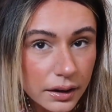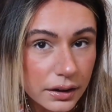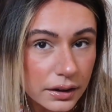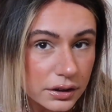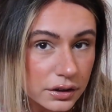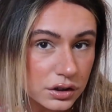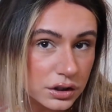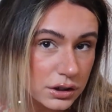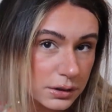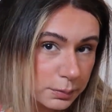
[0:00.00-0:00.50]

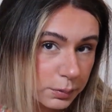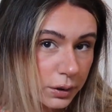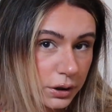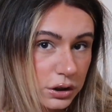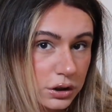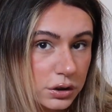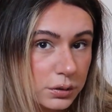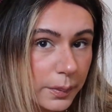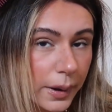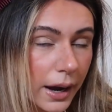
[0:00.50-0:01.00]
is just
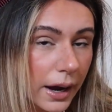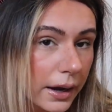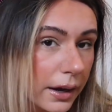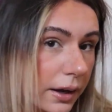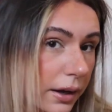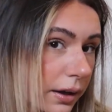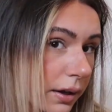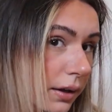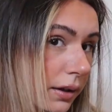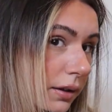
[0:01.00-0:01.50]
brushed back.
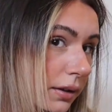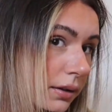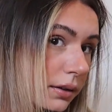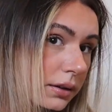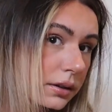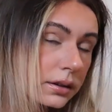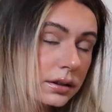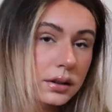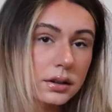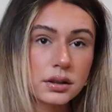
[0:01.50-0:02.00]

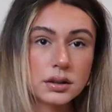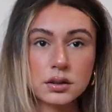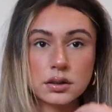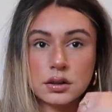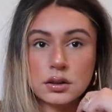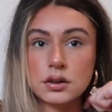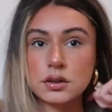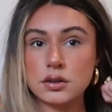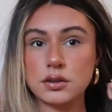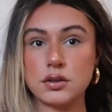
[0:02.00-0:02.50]

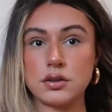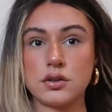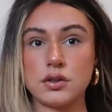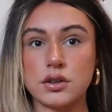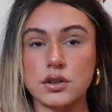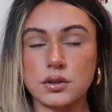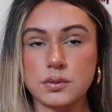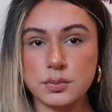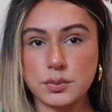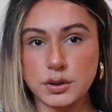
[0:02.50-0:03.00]
So
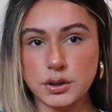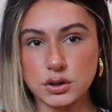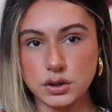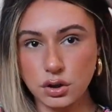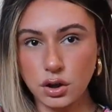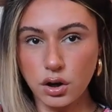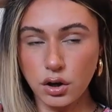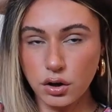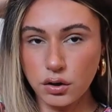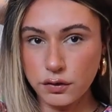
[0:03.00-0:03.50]
just brush
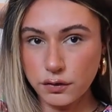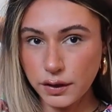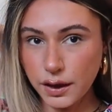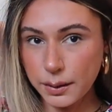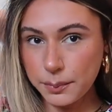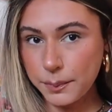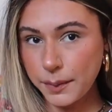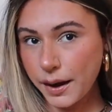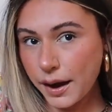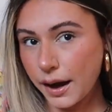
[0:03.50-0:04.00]
all
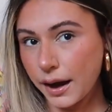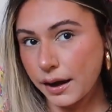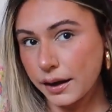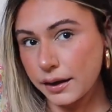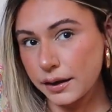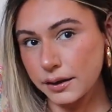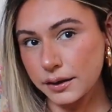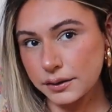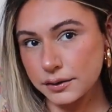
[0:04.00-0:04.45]
that back.